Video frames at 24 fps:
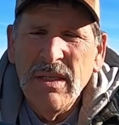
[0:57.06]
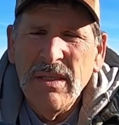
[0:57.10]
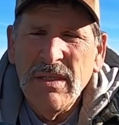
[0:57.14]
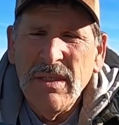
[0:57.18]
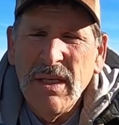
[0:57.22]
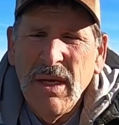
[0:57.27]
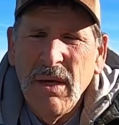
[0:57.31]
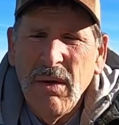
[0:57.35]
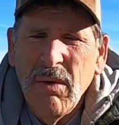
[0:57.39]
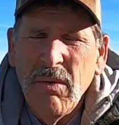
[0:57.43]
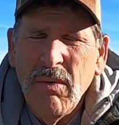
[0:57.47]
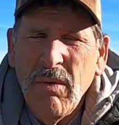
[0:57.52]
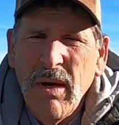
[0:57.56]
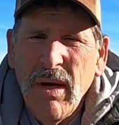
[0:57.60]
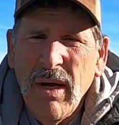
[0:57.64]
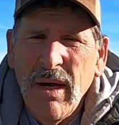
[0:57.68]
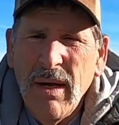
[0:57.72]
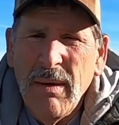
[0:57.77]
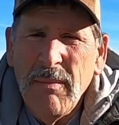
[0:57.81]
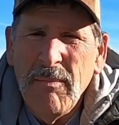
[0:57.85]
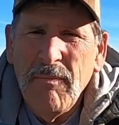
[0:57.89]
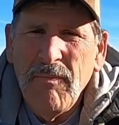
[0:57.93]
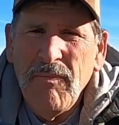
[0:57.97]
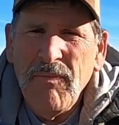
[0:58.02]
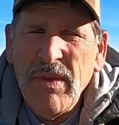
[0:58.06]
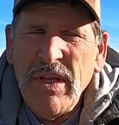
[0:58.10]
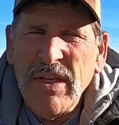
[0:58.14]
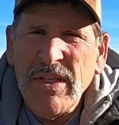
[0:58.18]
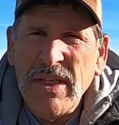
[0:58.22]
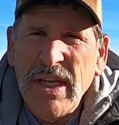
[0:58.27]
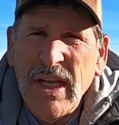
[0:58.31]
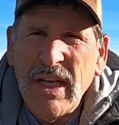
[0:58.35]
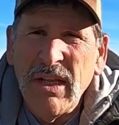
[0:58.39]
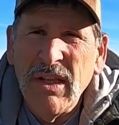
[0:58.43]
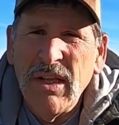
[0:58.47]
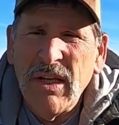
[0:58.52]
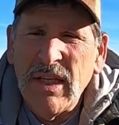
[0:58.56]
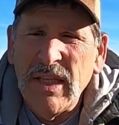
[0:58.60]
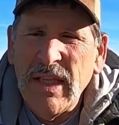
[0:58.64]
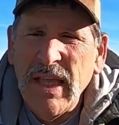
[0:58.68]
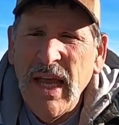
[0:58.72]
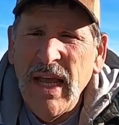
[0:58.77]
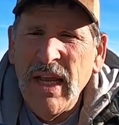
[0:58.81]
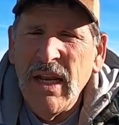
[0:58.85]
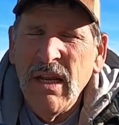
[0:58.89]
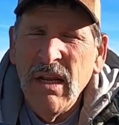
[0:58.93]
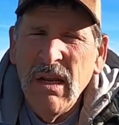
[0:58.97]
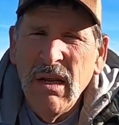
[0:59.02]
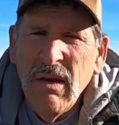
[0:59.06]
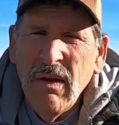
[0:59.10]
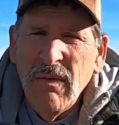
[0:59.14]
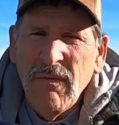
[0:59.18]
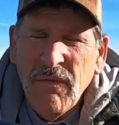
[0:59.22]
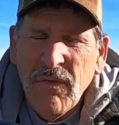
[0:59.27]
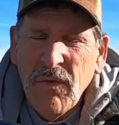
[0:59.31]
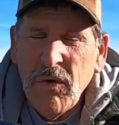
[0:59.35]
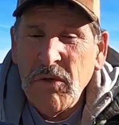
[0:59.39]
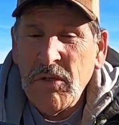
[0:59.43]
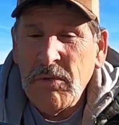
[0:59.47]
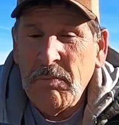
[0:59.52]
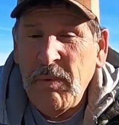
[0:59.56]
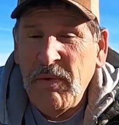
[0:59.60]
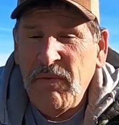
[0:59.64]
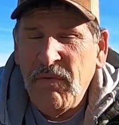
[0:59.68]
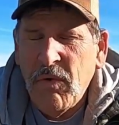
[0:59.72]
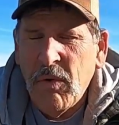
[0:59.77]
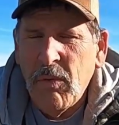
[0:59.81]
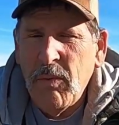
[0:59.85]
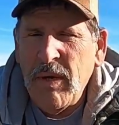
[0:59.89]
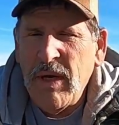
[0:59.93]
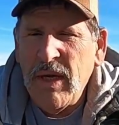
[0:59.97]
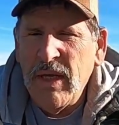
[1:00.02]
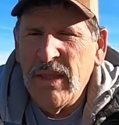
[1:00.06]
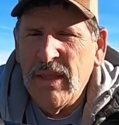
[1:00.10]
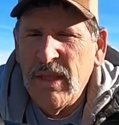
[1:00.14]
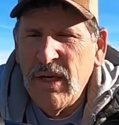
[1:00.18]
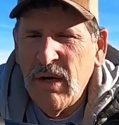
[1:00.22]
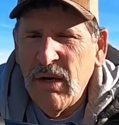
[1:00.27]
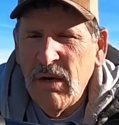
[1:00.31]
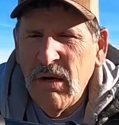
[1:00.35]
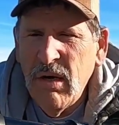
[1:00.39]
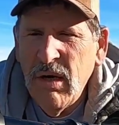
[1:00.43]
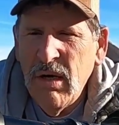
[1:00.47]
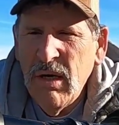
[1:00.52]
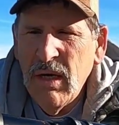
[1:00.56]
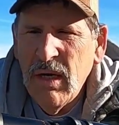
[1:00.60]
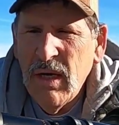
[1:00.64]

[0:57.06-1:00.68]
So let's take a look at that. First, before we get there,